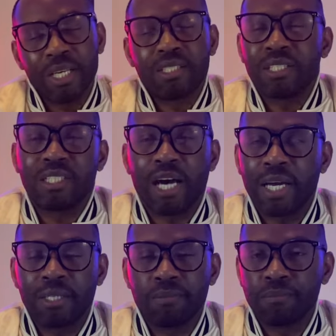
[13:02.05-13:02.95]
It's a
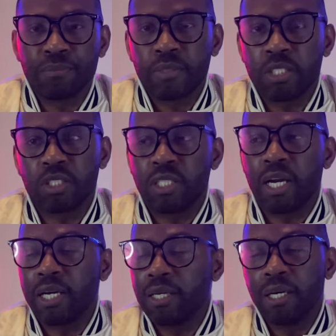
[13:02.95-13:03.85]
tie.
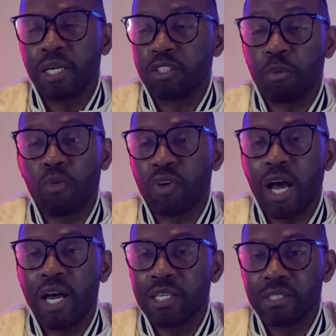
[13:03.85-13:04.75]
Because both
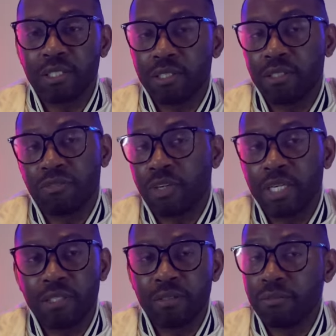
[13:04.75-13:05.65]
guys can
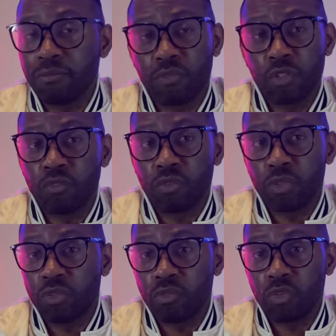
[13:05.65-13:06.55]
fight for
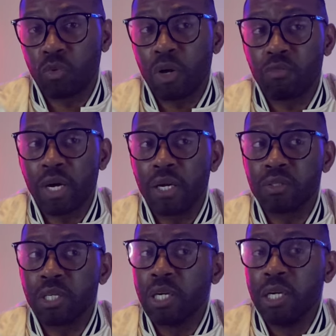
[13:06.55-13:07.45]
12
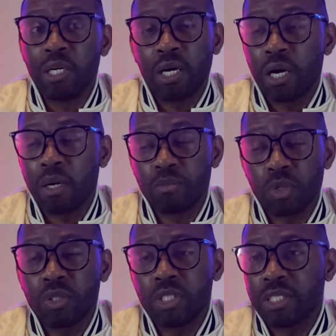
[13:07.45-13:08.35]
rounds. So
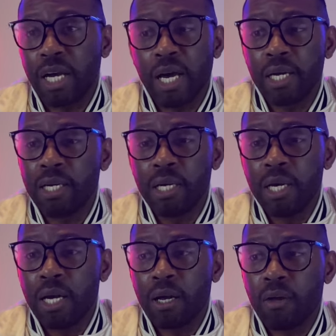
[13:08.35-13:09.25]
it's a tie.
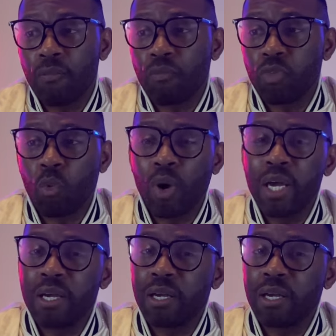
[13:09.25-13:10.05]
The way,